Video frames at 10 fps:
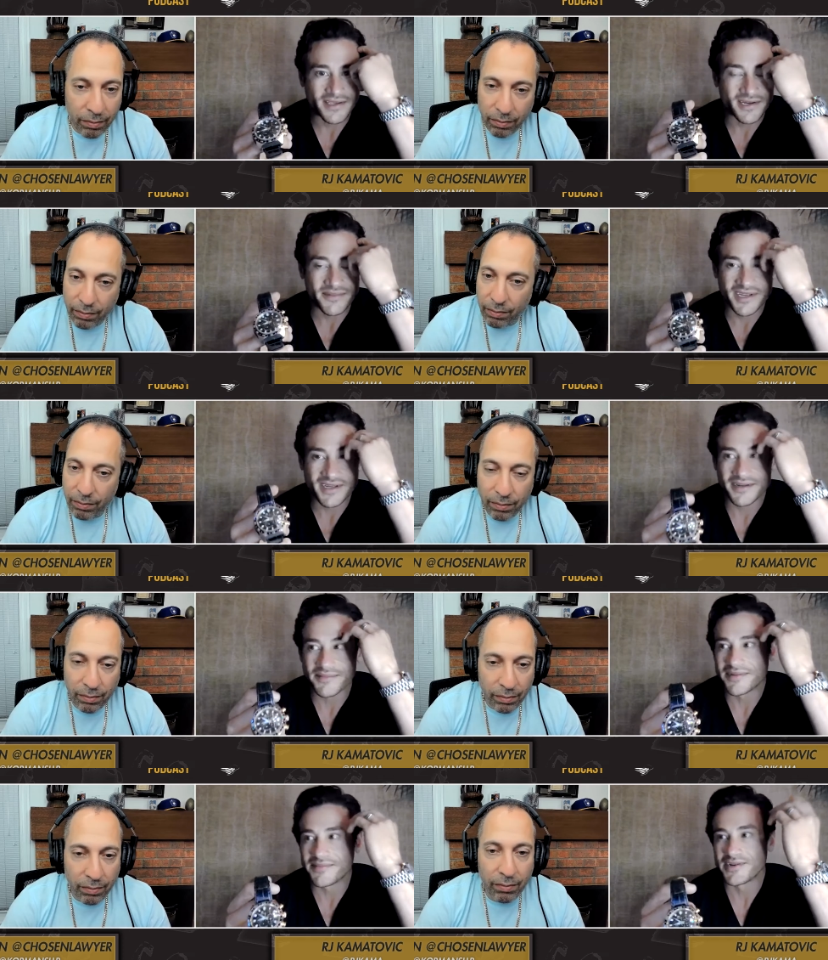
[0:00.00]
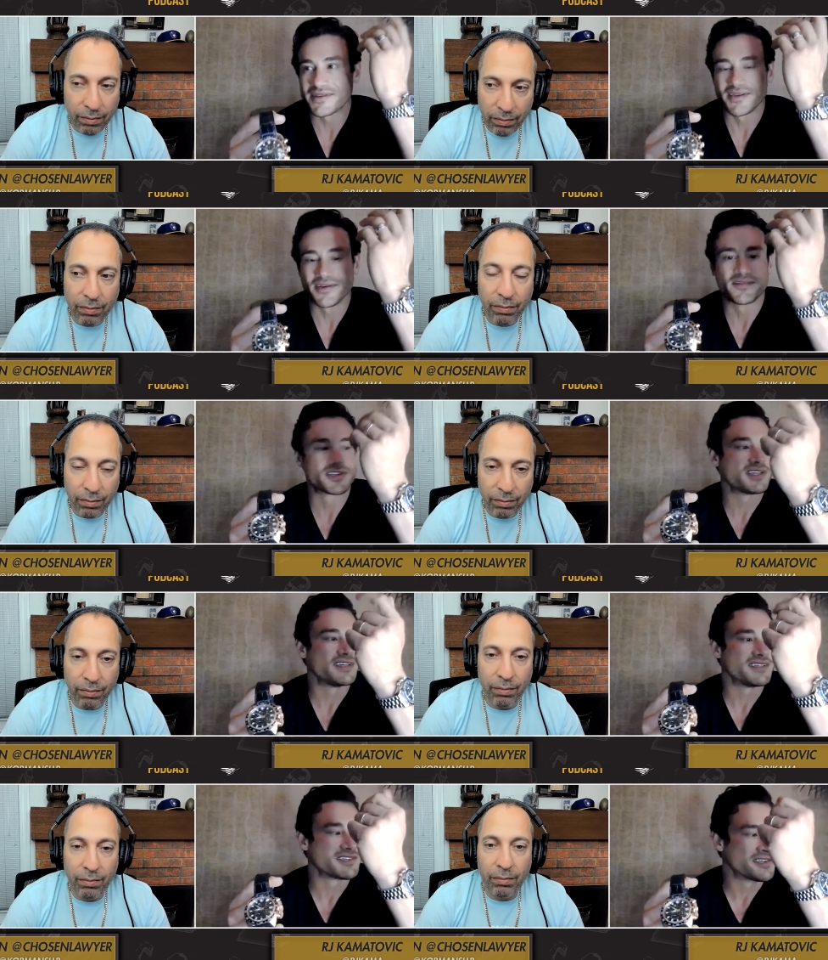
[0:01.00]
Speaker 1: it's all become about the
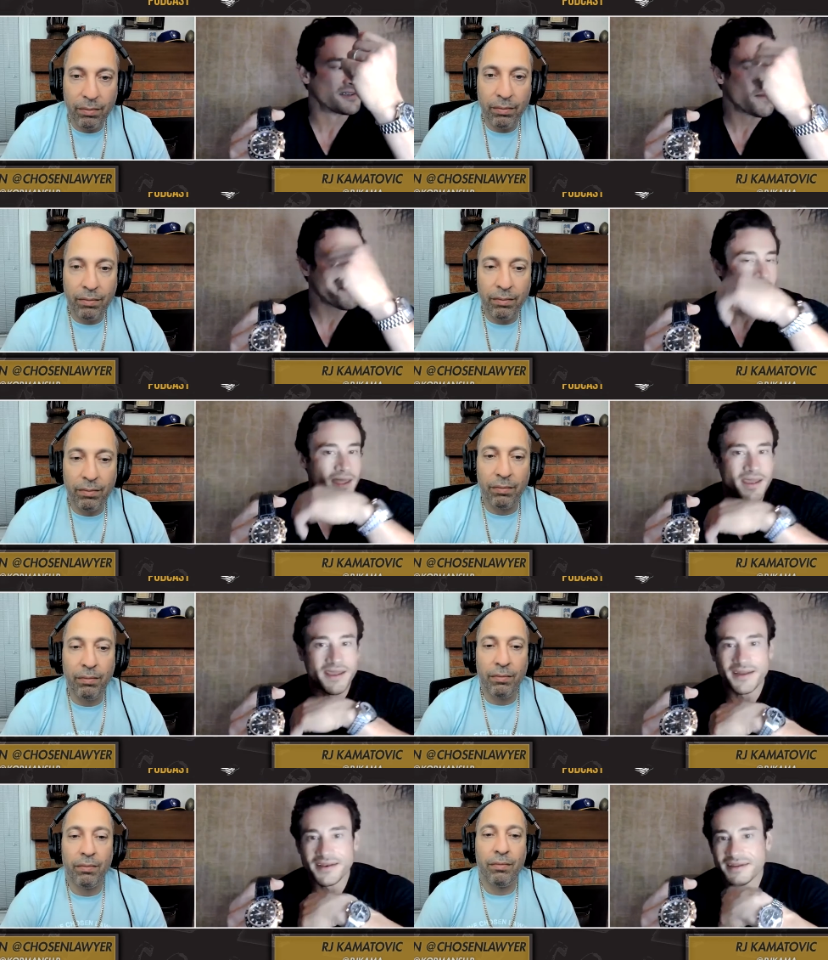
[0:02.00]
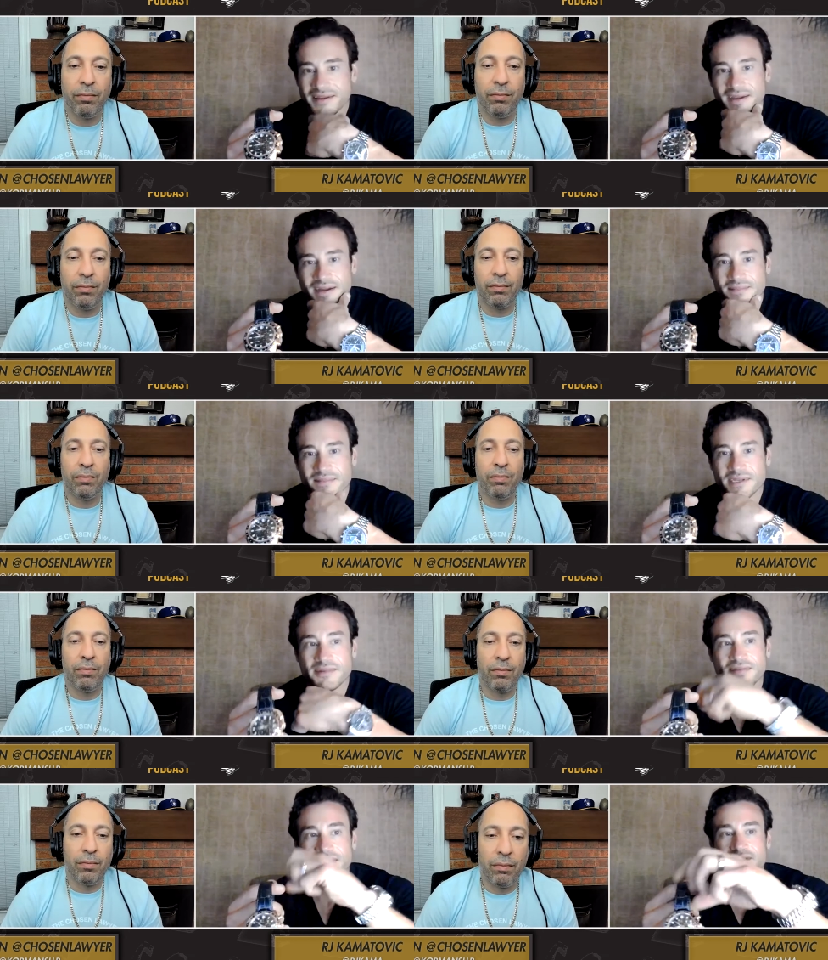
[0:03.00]
overseas. Mm-hmm. And
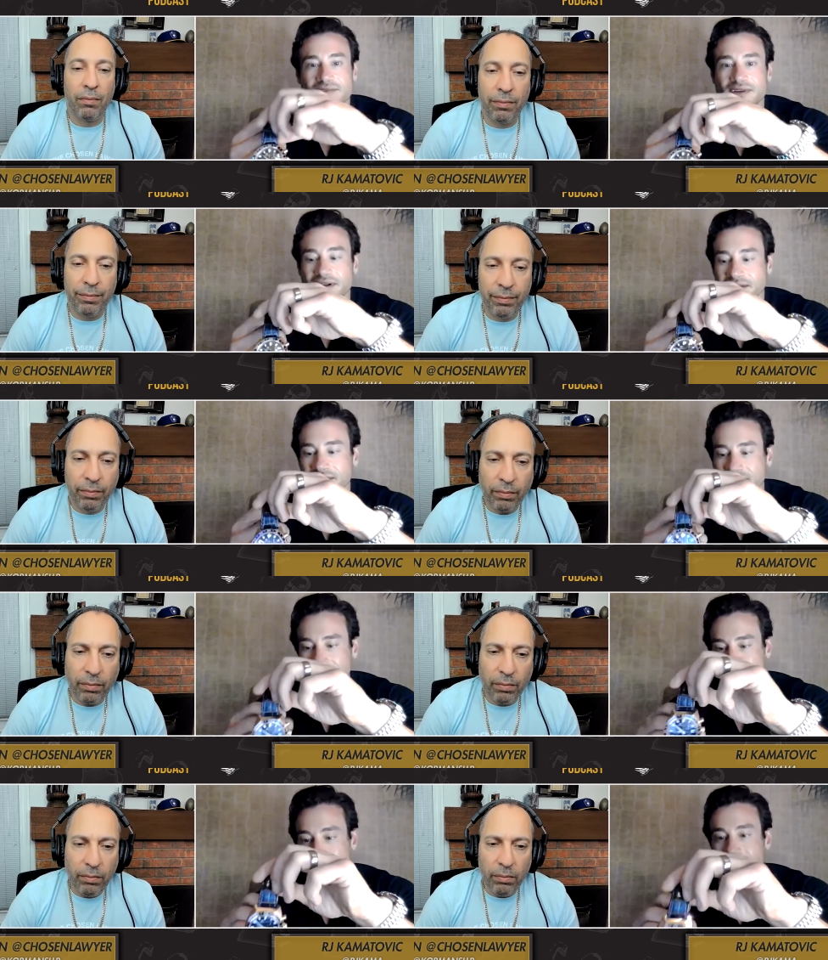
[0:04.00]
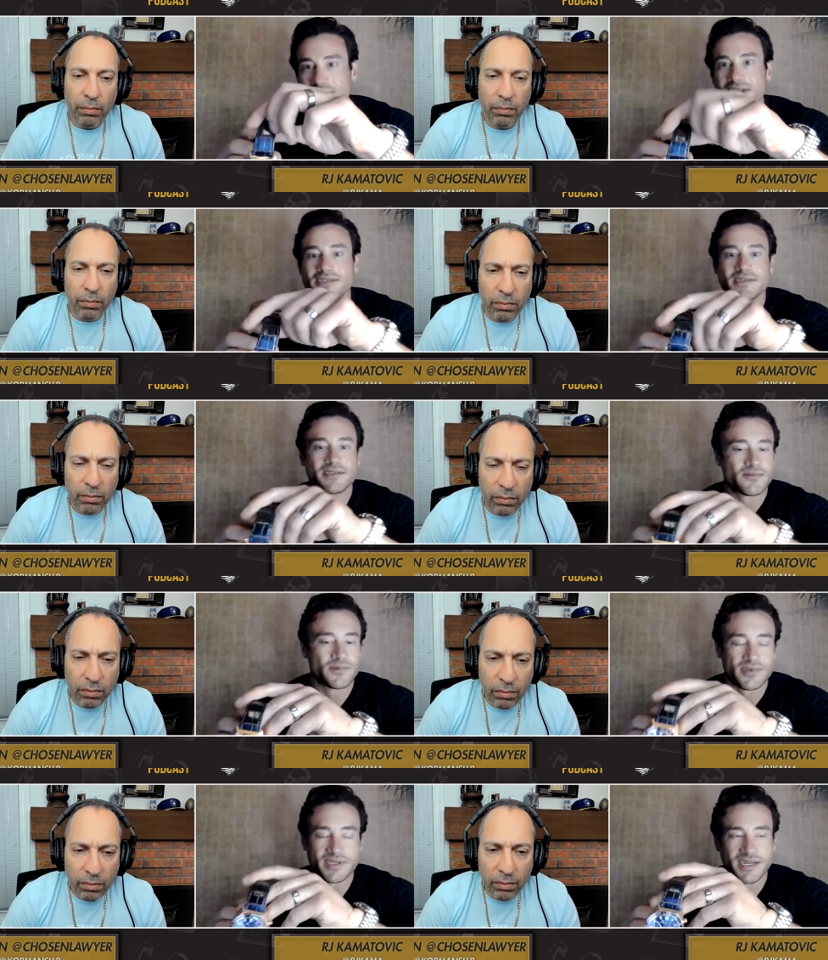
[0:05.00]
um, some of the Vacheron, their complications,
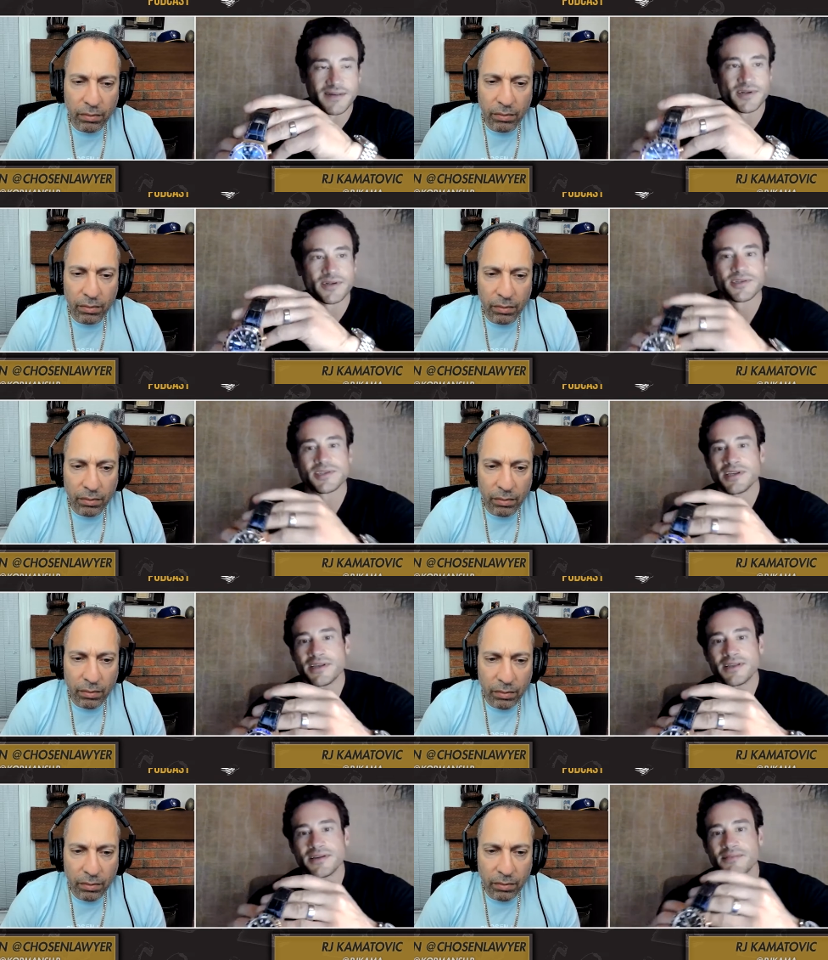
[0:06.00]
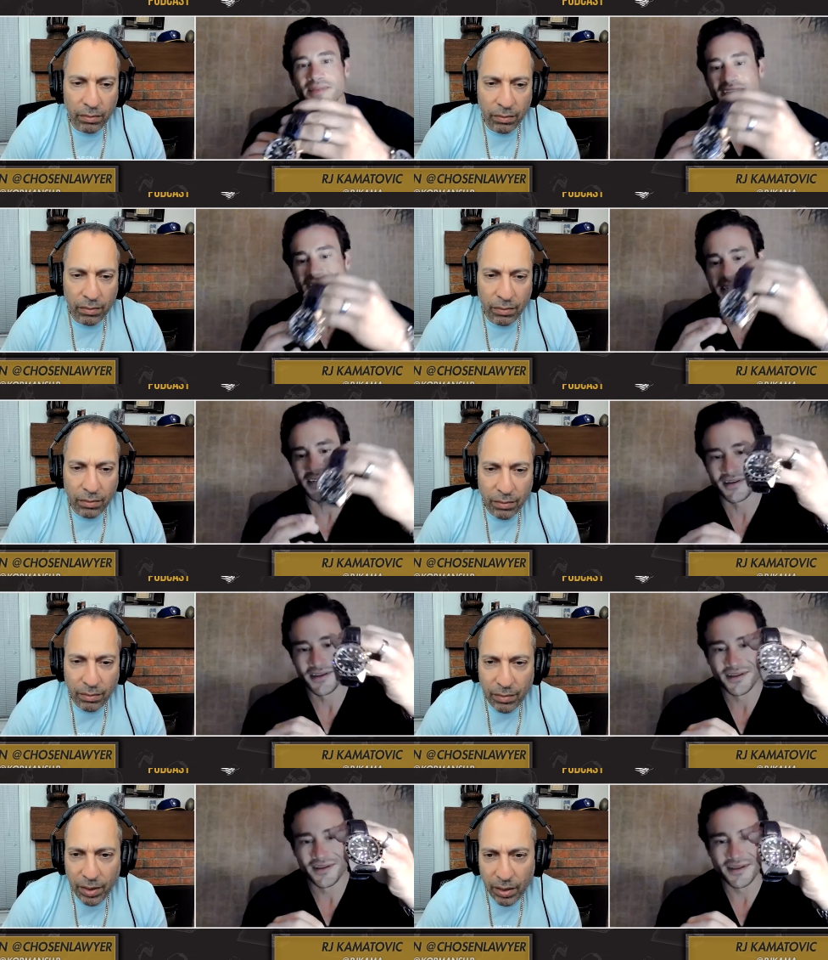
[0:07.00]
their world timers, they're
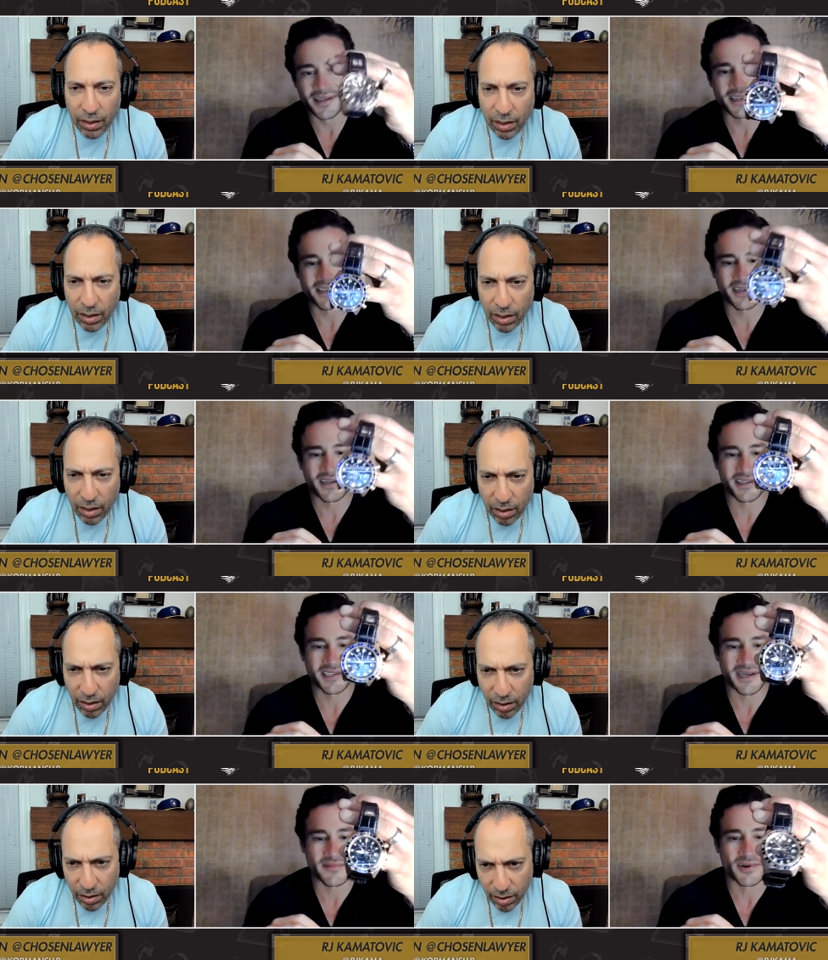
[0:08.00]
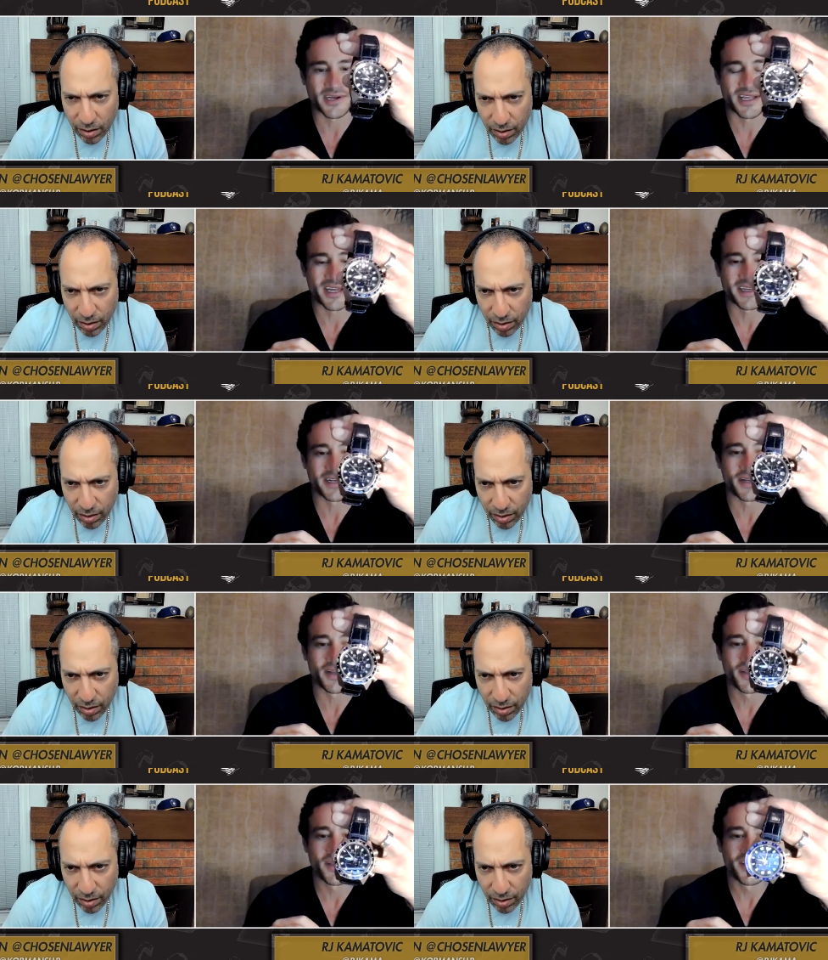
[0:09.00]
amazing. That's the the samurai lion.